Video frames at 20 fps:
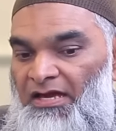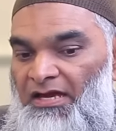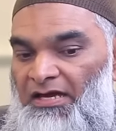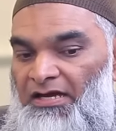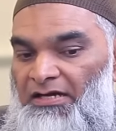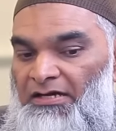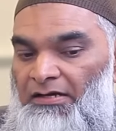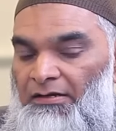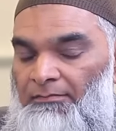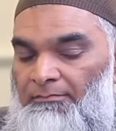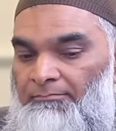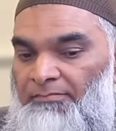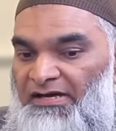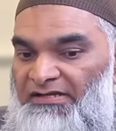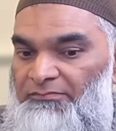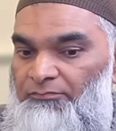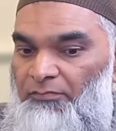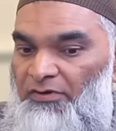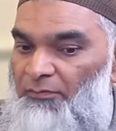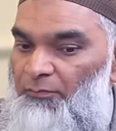
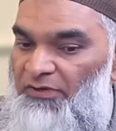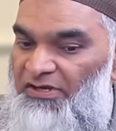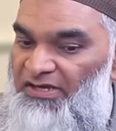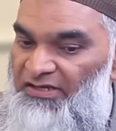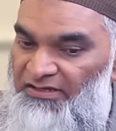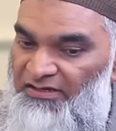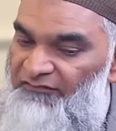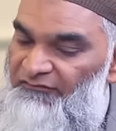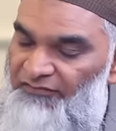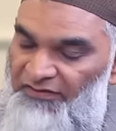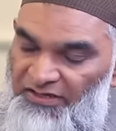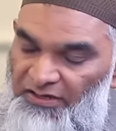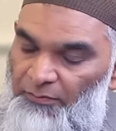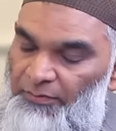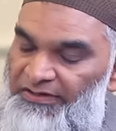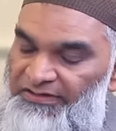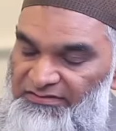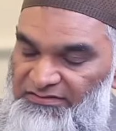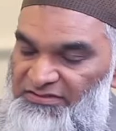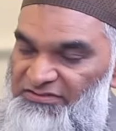But we can never
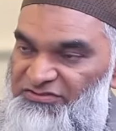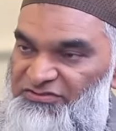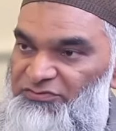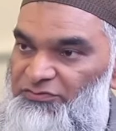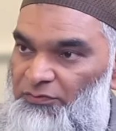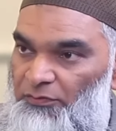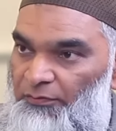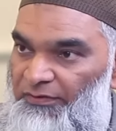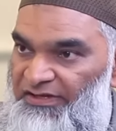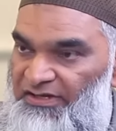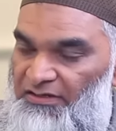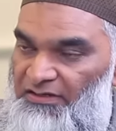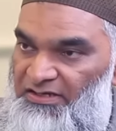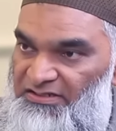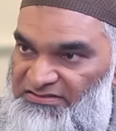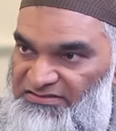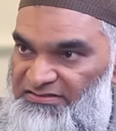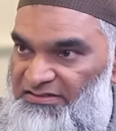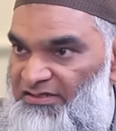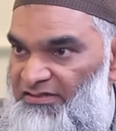equate the two. We
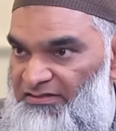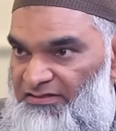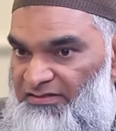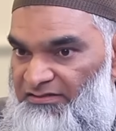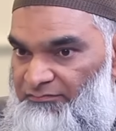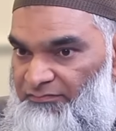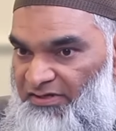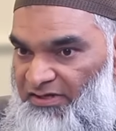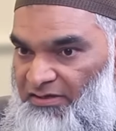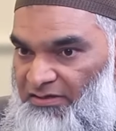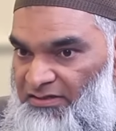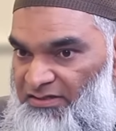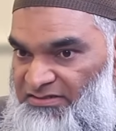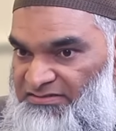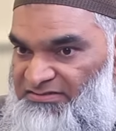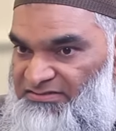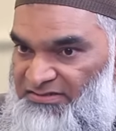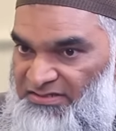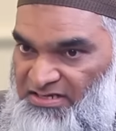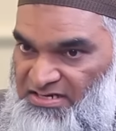cannot say that
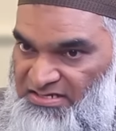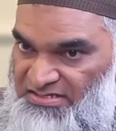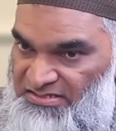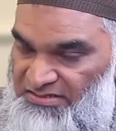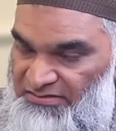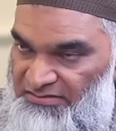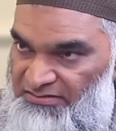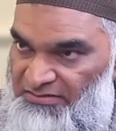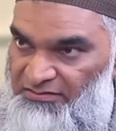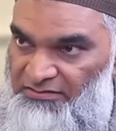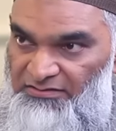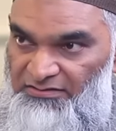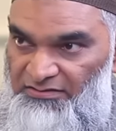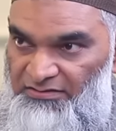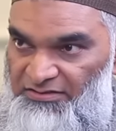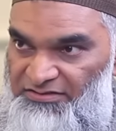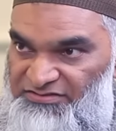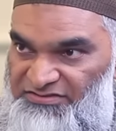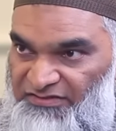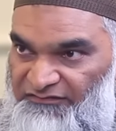because they killed
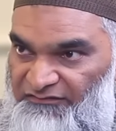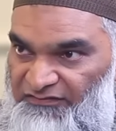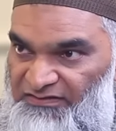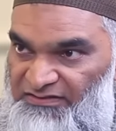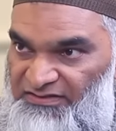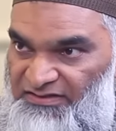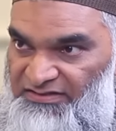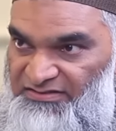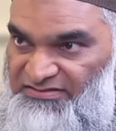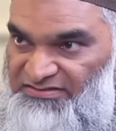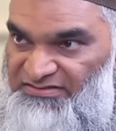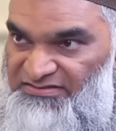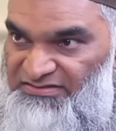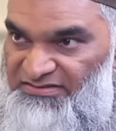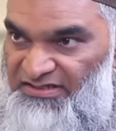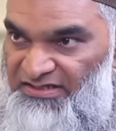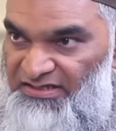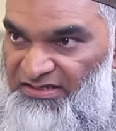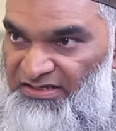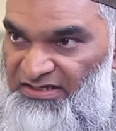civilians
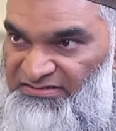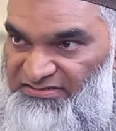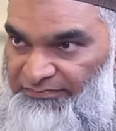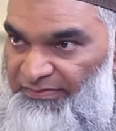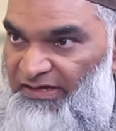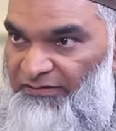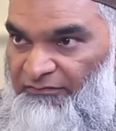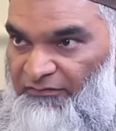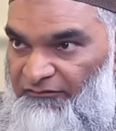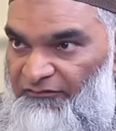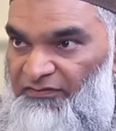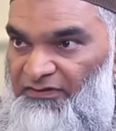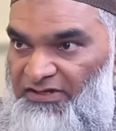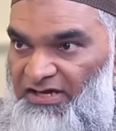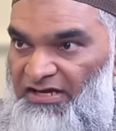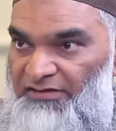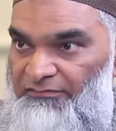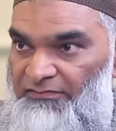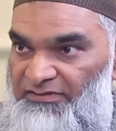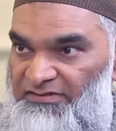as a matter of
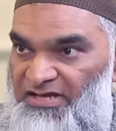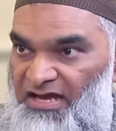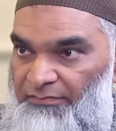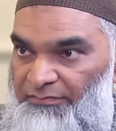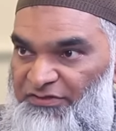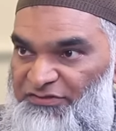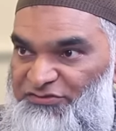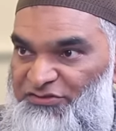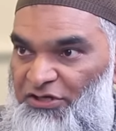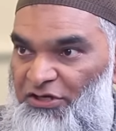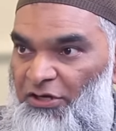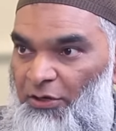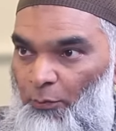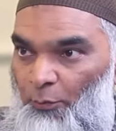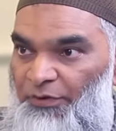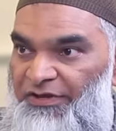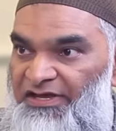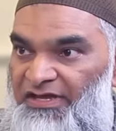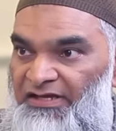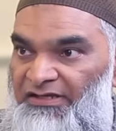collateral damage,
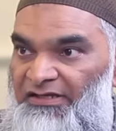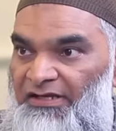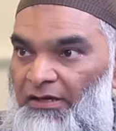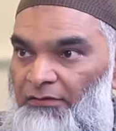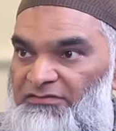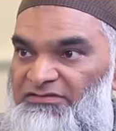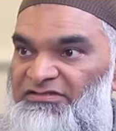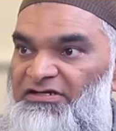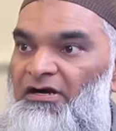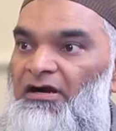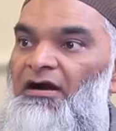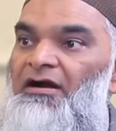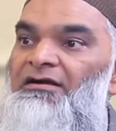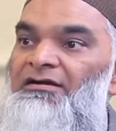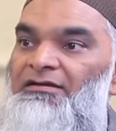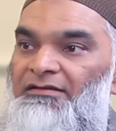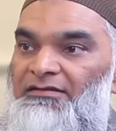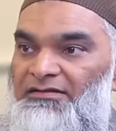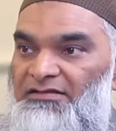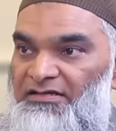we can now
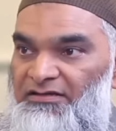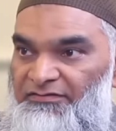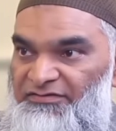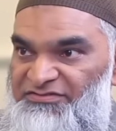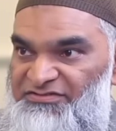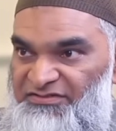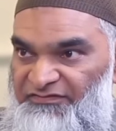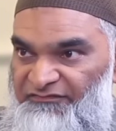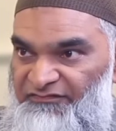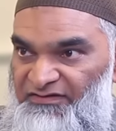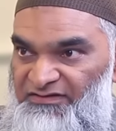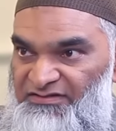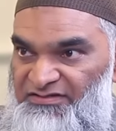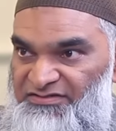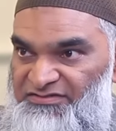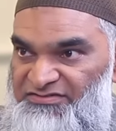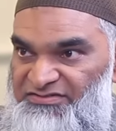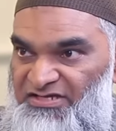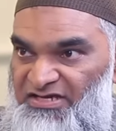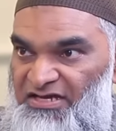target their
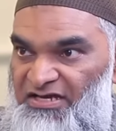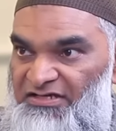civilians.